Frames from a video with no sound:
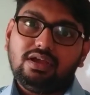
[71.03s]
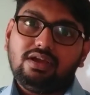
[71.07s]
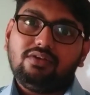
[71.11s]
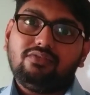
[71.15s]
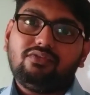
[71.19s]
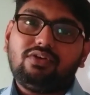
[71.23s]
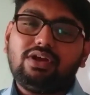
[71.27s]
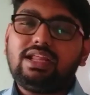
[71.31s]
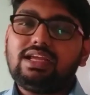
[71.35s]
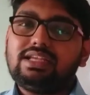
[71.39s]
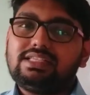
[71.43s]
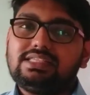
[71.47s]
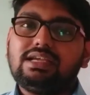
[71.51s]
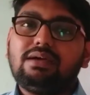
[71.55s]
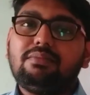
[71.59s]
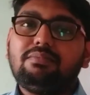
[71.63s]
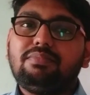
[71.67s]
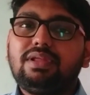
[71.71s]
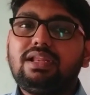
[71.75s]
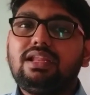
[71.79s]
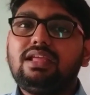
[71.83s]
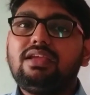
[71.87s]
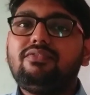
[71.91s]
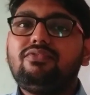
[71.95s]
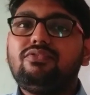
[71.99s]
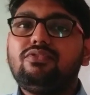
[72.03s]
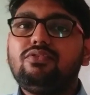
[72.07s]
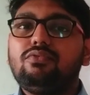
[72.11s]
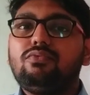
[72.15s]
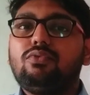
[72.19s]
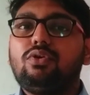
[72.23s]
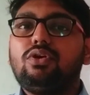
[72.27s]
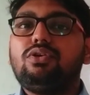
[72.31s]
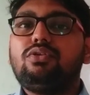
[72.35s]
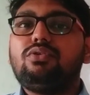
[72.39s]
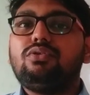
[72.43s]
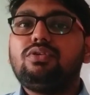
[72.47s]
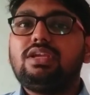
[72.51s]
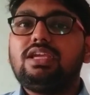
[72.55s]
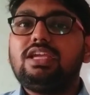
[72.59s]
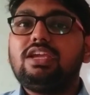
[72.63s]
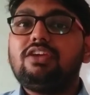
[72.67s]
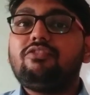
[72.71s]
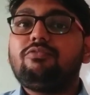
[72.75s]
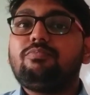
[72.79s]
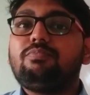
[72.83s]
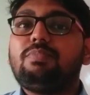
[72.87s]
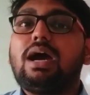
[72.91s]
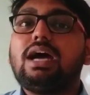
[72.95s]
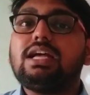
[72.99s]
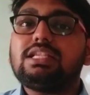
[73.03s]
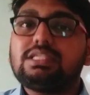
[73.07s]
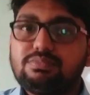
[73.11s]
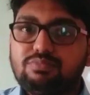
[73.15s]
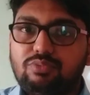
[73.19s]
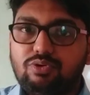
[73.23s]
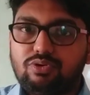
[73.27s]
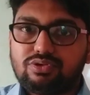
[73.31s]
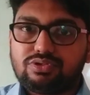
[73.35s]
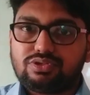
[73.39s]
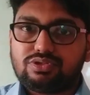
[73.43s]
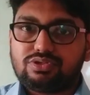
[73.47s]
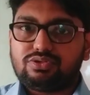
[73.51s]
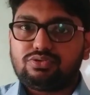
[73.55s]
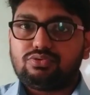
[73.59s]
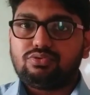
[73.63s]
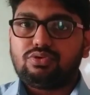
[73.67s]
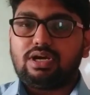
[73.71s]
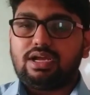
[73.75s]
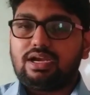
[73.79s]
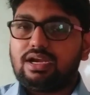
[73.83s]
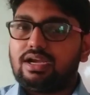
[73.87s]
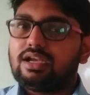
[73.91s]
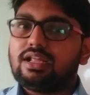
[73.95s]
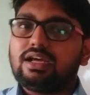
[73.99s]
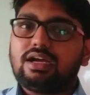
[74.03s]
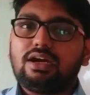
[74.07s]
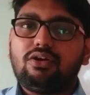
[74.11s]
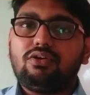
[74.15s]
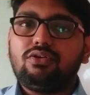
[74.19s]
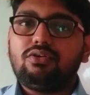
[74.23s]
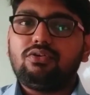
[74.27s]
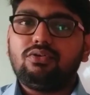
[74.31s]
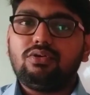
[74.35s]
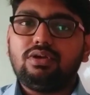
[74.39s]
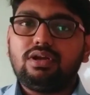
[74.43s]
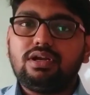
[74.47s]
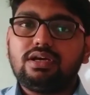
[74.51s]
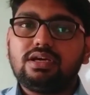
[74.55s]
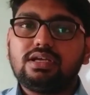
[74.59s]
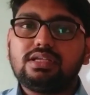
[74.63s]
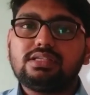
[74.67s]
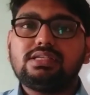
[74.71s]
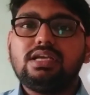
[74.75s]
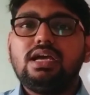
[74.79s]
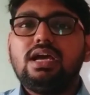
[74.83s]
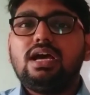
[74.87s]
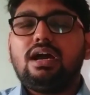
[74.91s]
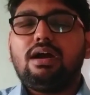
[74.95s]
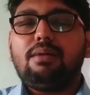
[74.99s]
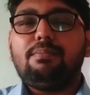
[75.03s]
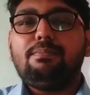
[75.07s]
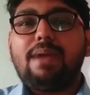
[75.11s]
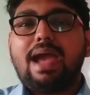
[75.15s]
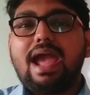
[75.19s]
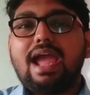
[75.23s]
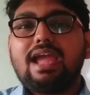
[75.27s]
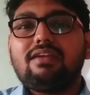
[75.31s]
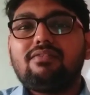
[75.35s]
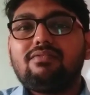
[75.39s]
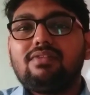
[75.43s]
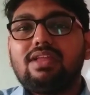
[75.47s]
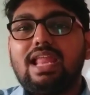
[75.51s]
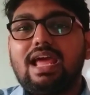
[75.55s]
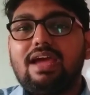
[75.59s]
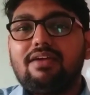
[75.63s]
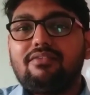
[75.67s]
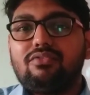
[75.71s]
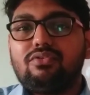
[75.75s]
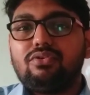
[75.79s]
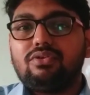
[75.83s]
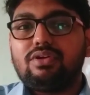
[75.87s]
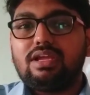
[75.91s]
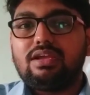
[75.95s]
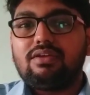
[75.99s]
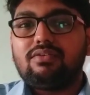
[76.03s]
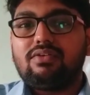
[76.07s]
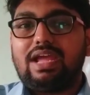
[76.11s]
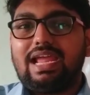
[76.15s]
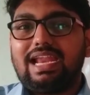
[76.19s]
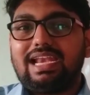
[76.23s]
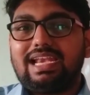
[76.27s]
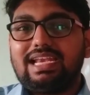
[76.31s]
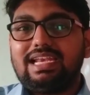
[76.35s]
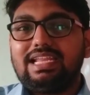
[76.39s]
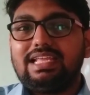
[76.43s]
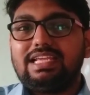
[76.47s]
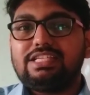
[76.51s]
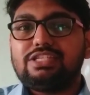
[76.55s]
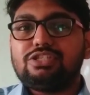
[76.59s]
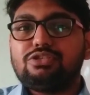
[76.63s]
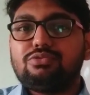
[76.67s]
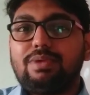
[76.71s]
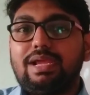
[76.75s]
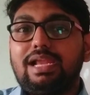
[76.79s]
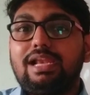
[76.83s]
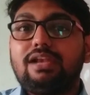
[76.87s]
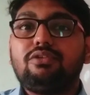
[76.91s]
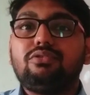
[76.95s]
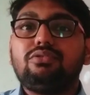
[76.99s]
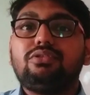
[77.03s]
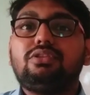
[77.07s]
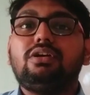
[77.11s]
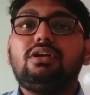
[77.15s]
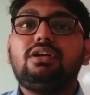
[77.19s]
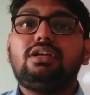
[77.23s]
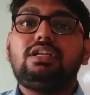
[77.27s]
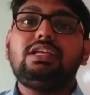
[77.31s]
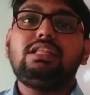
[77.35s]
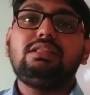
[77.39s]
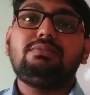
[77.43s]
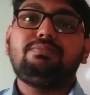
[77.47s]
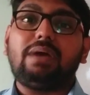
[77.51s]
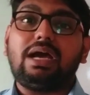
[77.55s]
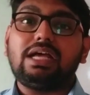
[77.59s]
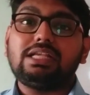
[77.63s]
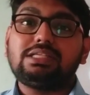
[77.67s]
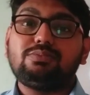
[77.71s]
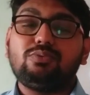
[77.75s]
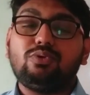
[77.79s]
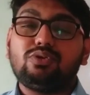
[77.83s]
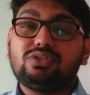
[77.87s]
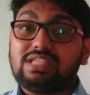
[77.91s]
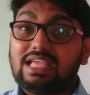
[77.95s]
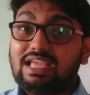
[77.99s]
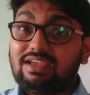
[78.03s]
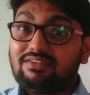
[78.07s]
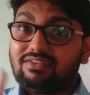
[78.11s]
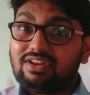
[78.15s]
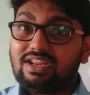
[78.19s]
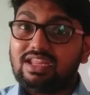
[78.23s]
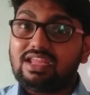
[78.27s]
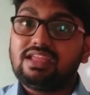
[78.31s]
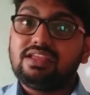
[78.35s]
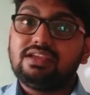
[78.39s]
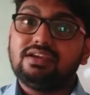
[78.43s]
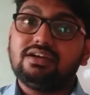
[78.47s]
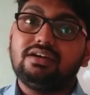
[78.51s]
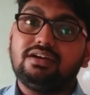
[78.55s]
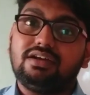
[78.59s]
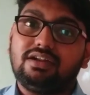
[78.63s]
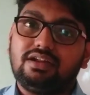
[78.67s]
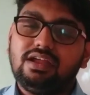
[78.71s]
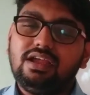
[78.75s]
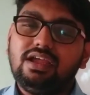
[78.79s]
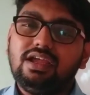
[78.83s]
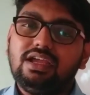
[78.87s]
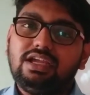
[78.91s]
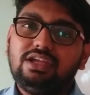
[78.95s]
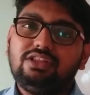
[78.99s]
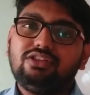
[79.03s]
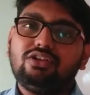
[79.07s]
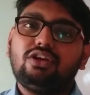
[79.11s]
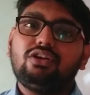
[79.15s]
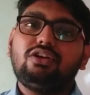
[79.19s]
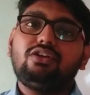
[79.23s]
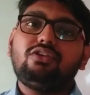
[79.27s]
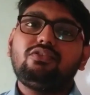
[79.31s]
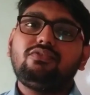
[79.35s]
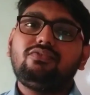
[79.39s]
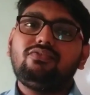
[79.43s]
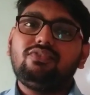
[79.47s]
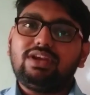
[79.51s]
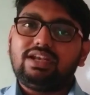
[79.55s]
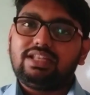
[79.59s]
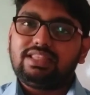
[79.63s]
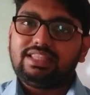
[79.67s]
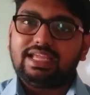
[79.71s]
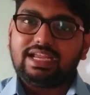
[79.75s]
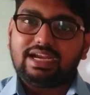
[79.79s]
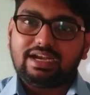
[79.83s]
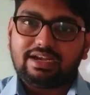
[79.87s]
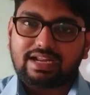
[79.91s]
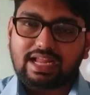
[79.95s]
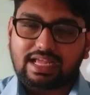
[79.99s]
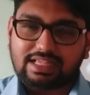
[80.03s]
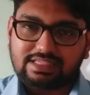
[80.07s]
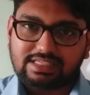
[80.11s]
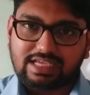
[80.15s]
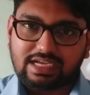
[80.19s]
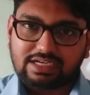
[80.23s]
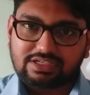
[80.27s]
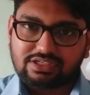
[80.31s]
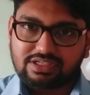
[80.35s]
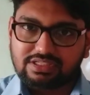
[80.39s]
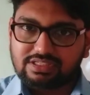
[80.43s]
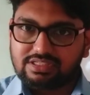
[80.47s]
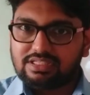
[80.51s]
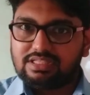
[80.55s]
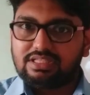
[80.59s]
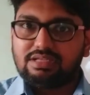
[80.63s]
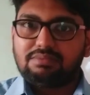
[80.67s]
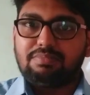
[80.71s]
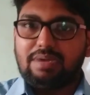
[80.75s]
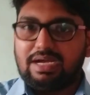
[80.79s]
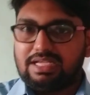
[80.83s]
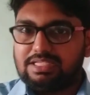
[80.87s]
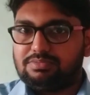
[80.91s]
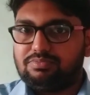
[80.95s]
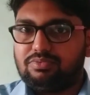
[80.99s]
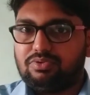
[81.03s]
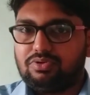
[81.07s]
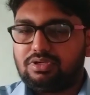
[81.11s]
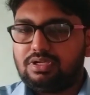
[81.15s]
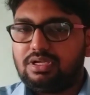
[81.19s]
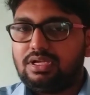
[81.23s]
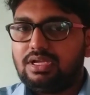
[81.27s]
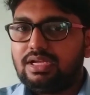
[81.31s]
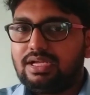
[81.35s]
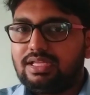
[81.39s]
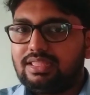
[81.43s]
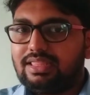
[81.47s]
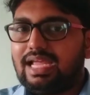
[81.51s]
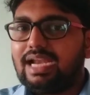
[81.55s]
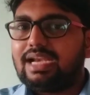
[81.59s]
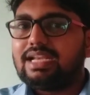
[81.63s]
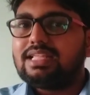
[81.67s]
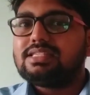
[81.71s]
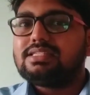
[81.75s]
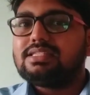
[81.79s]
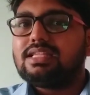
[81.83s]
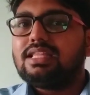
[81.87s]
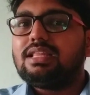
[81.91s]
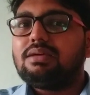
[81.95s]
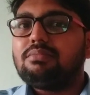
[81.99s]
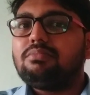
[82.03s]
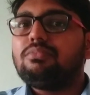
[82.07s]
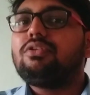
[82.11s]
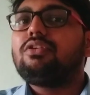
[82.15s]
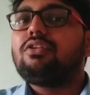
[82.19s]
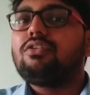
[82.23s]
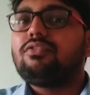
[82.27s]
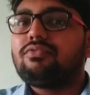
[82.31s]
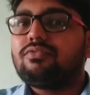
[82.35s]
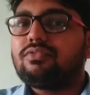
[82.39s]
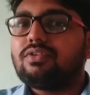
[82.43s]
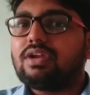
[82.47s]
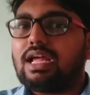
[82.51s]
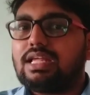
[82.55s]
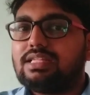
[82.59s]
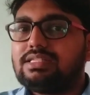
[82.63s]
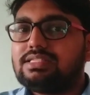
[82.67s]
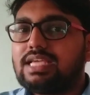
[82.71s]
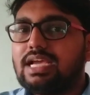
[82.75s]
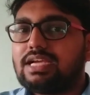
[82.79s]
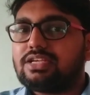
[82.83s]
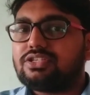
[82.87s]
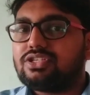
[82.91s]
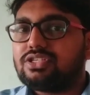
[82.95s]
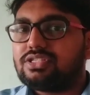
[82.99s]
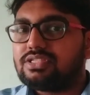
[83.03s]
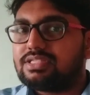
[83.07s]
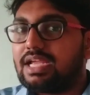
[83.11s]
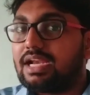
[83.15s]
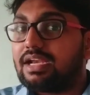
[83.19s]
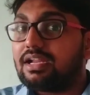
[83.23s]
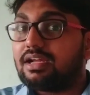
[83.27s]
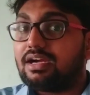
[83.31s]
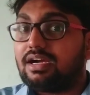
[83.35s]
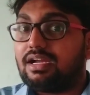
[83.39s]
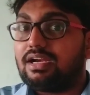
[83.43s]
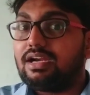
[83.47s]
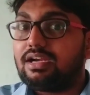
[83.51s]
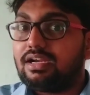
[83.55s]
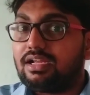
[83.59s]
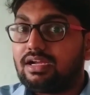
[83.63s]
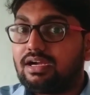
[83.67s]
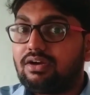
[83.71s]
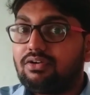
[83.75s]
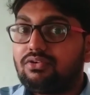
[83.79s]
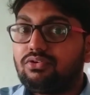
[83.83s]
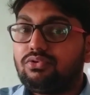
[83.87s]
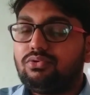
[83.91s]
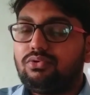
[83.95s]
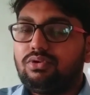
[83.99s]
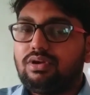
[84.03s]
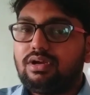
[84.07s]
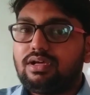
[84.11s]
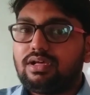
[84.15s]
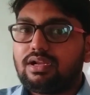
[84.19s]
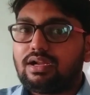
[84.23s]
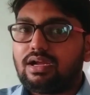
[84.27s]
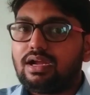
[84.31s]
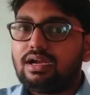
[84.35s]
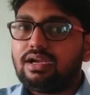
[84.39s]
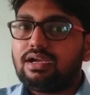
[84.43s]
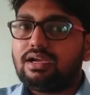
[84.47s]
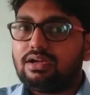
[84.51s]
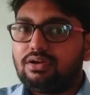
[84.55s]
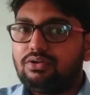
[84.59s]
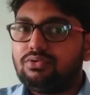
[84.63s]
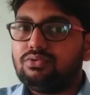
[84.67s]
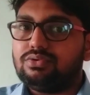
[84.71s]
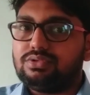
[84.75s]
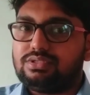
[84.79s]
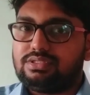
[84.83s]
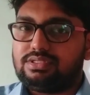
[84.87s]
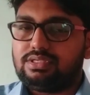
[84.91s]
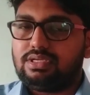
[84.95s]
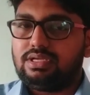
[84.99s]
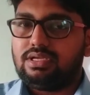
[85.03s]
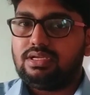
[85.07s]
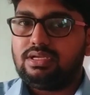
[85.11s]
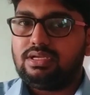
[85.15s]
For example, if you want to give passbooks to current account holders, a bank will have to give at least 12 to 13 passbooks every year in order to fit their transactions in the passbook. That is the number of transactions that a current account holder undergoes.